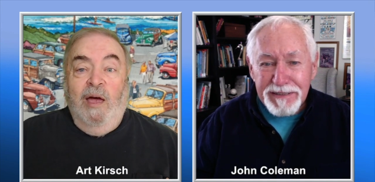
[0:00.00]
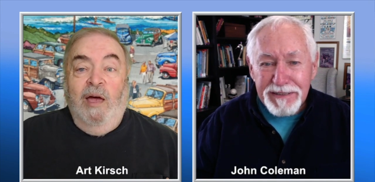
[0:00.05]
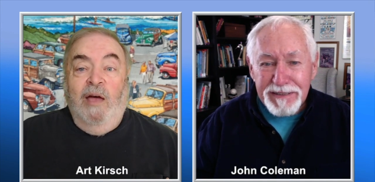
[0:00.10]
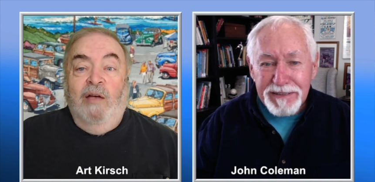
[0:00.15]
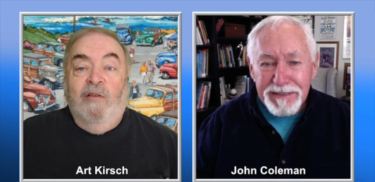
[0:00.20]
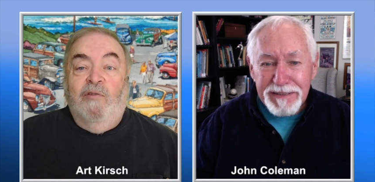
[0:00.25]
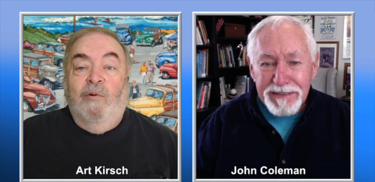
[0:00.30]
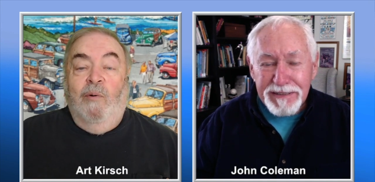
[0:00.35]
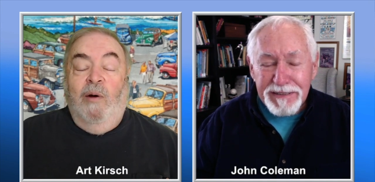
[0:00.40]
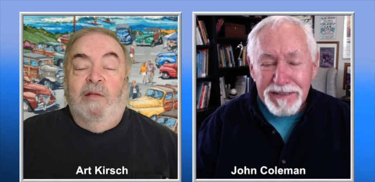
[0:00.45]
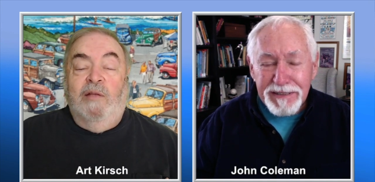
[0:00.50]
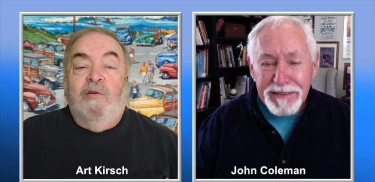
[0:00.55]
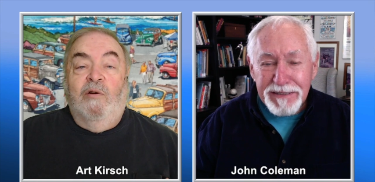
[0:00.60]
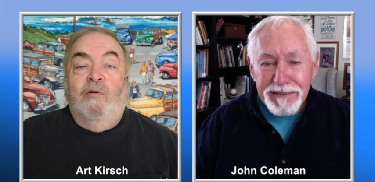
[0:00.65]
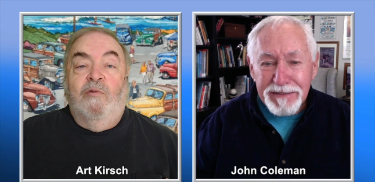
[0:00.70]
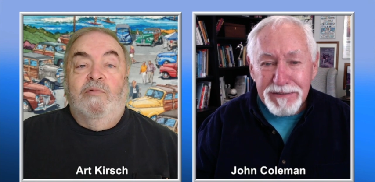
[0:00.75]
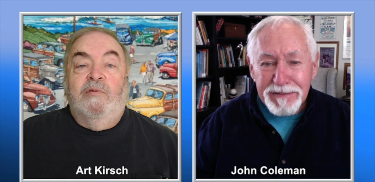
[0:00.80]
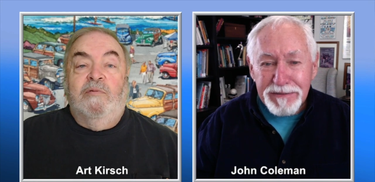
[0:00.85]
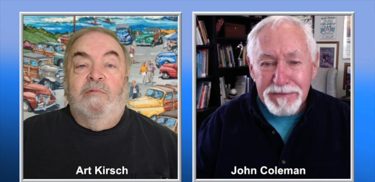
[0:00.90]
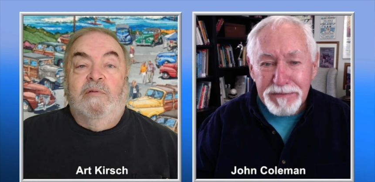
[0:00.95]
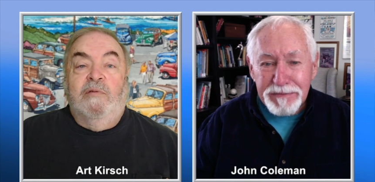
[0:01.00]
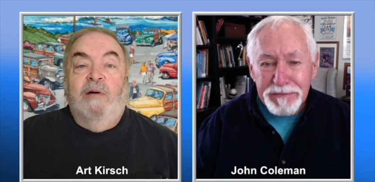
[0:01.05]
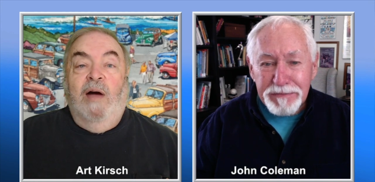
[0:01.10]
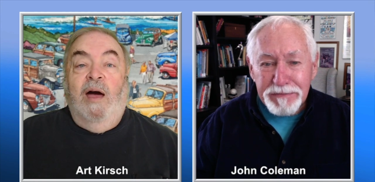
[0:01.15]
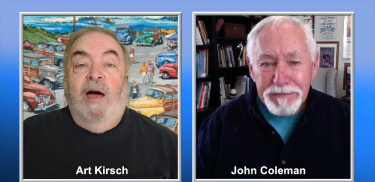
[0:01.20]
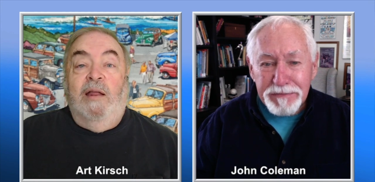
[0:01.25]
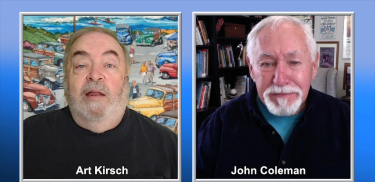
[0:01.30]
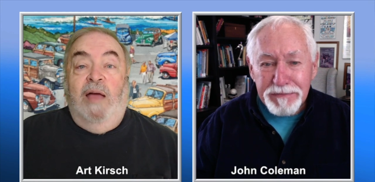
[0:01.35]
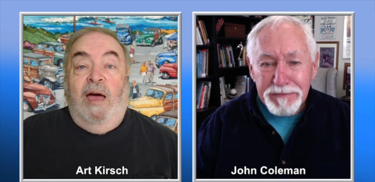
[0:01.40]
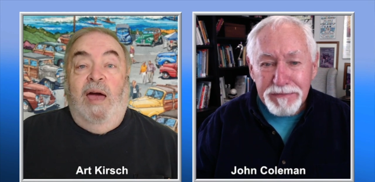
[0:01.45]
Speaker 1: So I told yeah. her,
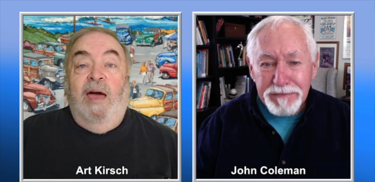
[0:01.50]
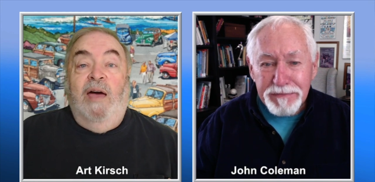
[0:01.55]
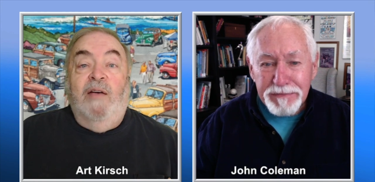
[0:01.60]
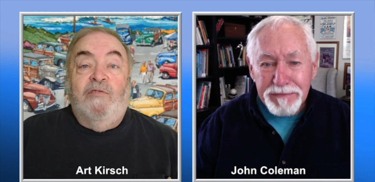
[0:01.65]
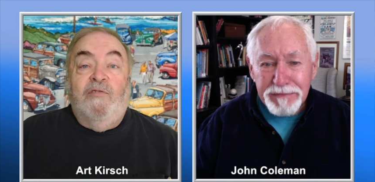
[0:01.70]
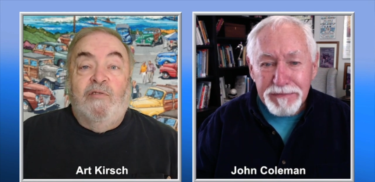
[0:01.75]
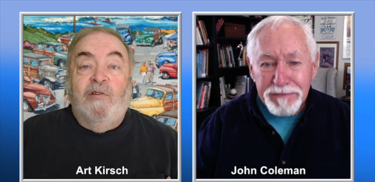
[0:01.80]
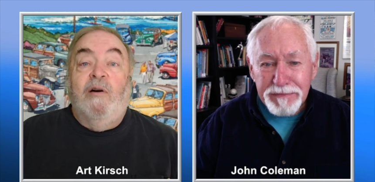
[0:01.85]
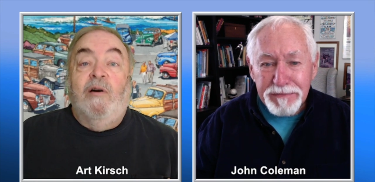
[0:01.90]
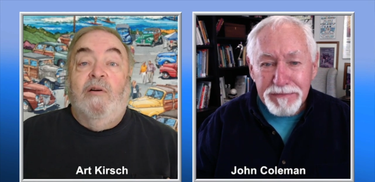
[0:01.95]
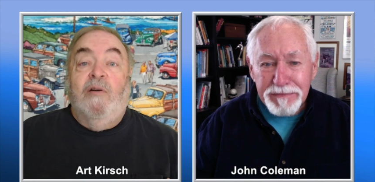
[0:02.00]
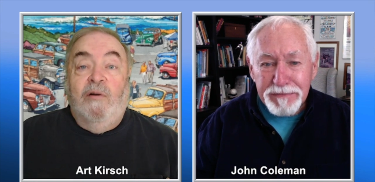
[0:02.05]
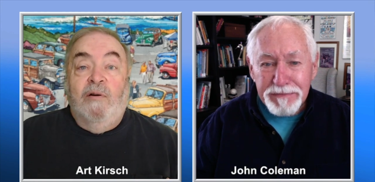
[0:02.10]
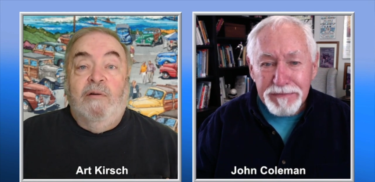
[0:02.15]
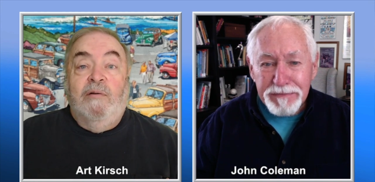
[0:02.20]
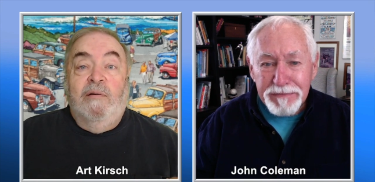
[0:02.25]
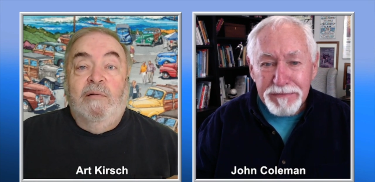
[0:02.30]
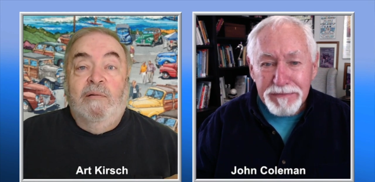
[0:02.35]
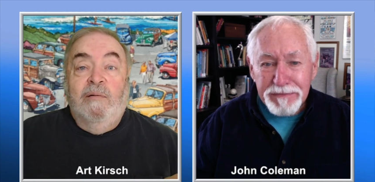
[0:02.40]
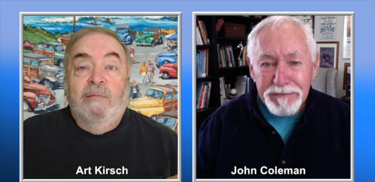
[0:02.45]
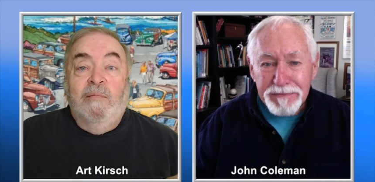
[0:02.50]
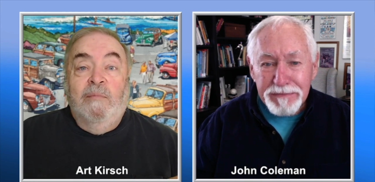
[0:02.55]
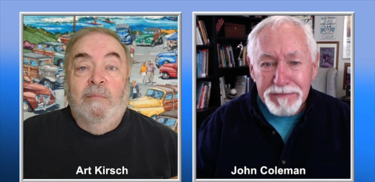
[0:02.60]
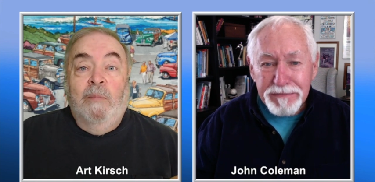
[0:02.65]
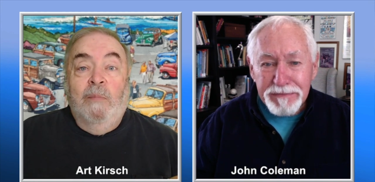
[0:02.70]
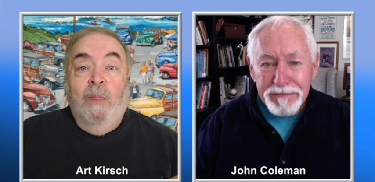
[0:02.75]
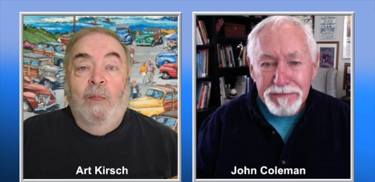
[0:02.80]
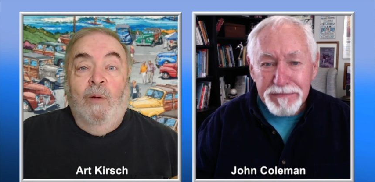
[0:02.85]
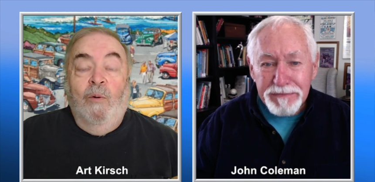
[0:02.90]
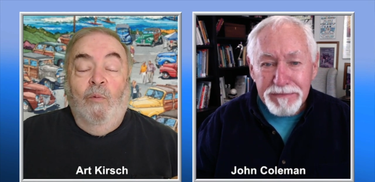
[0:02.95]
I'd ask her
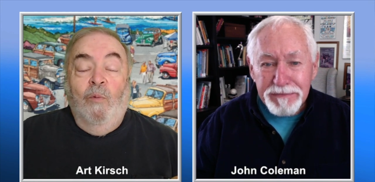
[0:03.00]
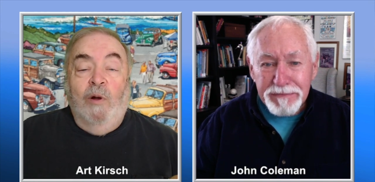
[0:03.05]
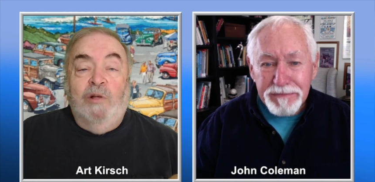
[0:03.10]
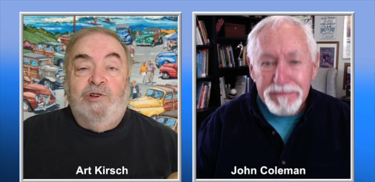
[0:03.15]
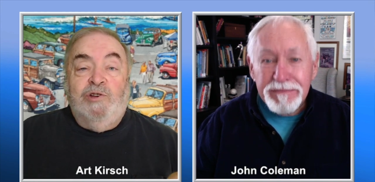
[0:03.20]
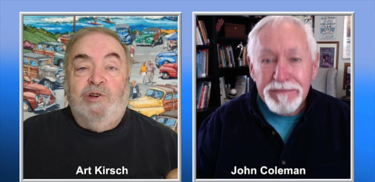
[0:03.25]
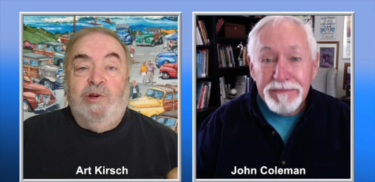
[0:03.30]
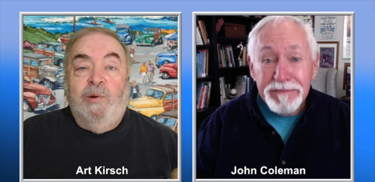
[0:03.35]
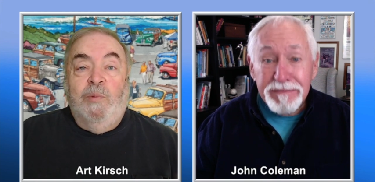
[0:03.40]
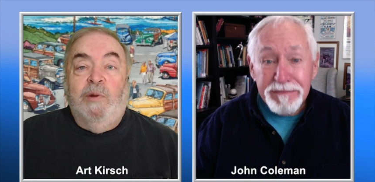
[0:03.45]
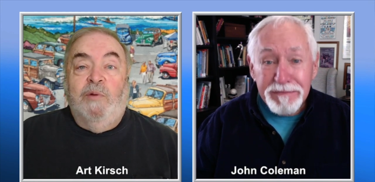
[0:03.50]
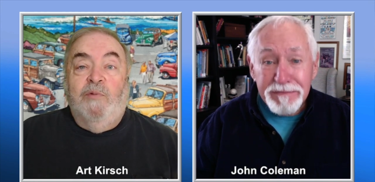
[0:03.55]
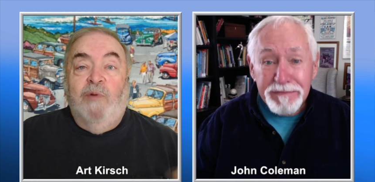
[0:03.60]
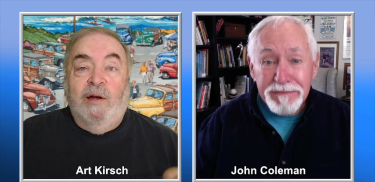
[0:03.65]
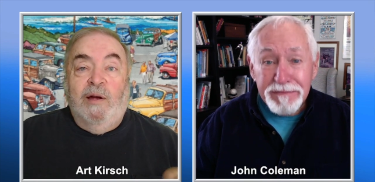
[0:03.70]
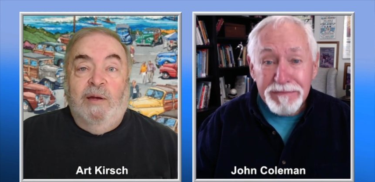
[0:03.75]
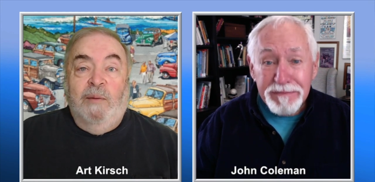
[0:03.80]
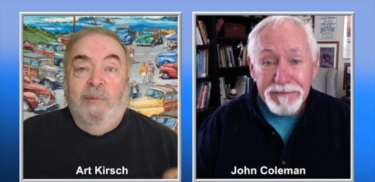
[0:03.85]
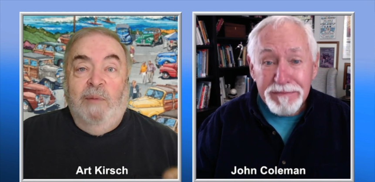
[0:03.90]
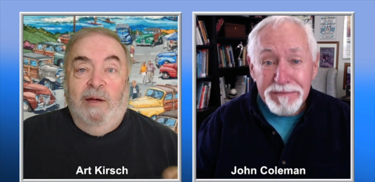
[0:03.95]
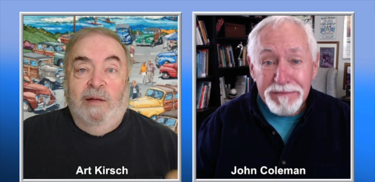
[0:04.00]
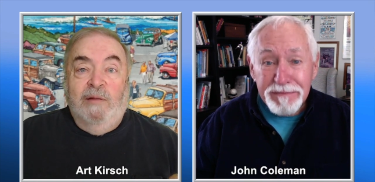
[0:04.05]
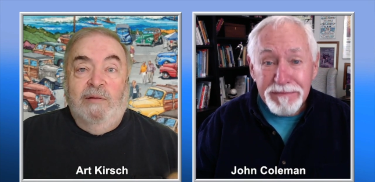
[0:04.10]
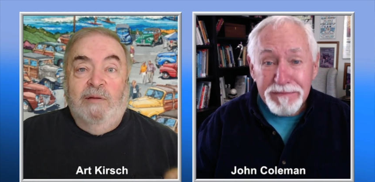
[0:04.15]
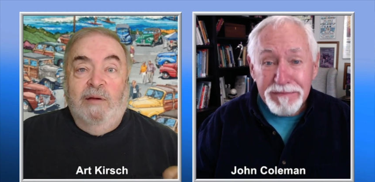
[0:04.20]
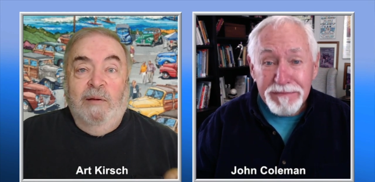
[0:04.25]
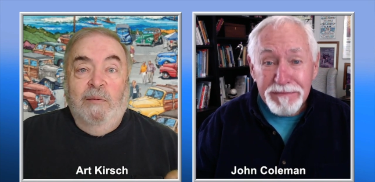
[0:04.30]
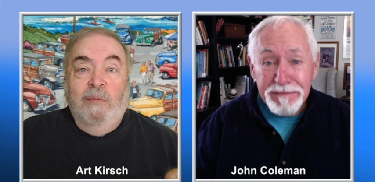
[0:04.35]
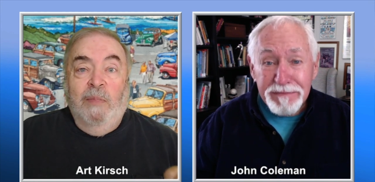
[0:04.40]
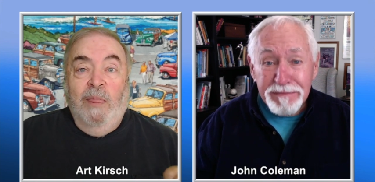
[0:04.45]
what she would recommend.
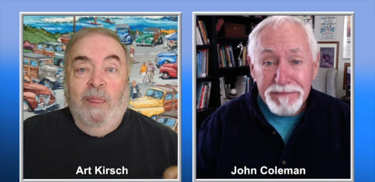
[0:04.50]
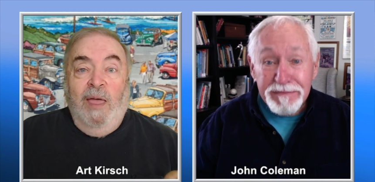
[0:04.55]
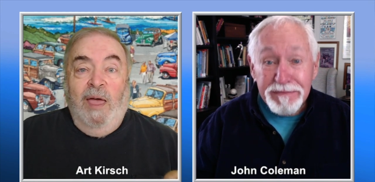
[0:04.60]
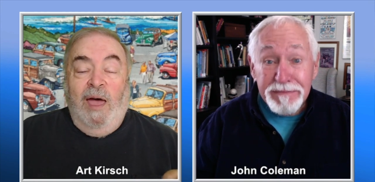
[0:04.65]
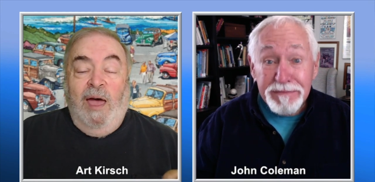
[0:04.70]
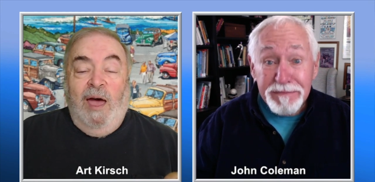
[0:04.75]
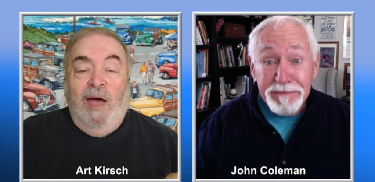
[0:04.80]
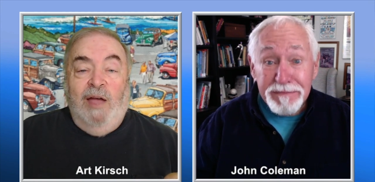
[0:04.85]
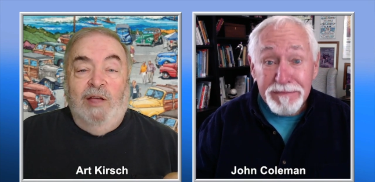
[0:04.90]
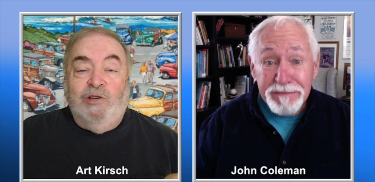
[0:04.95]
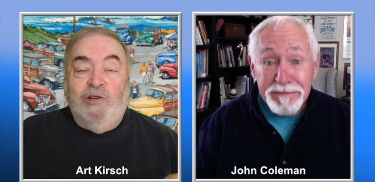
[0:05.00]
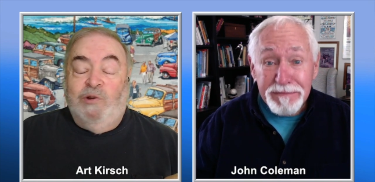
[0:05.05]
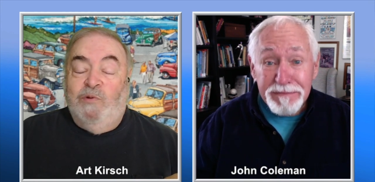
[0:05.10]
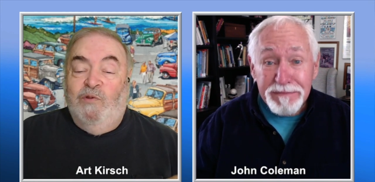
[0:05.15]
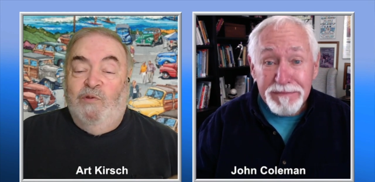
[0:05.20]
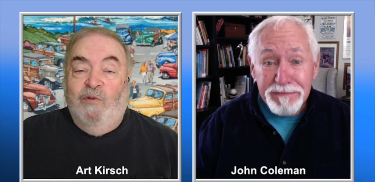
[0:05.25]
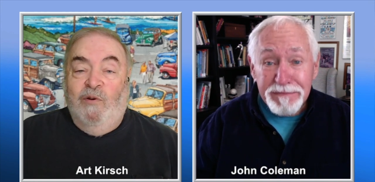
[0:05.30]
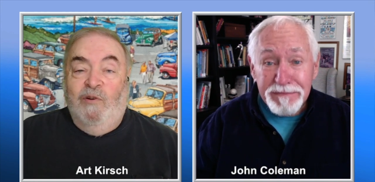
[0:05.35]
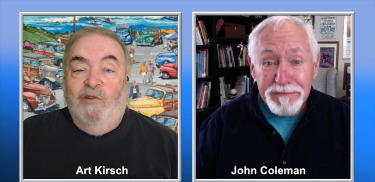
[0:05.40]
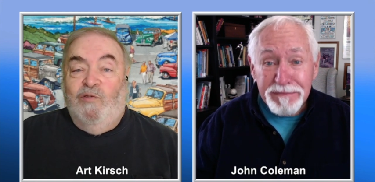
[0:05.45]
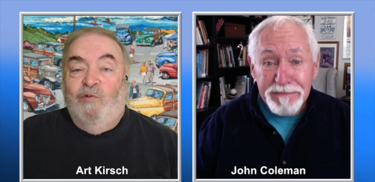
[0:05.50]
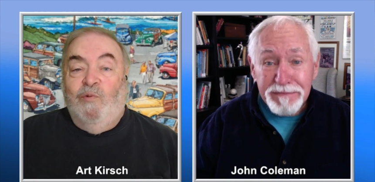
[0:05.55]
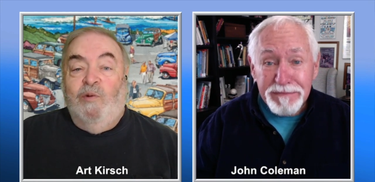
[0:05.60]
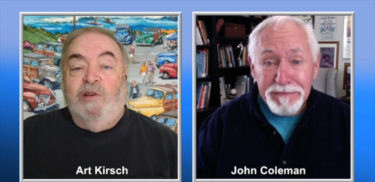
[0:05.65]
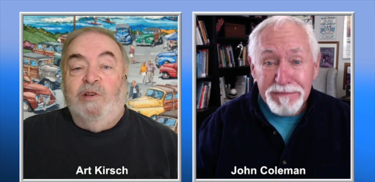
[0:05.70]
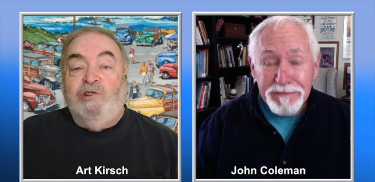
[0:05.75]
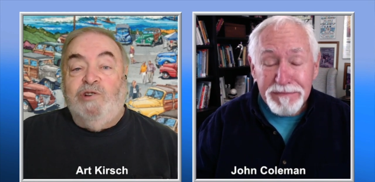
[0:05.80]
And she was very sweet.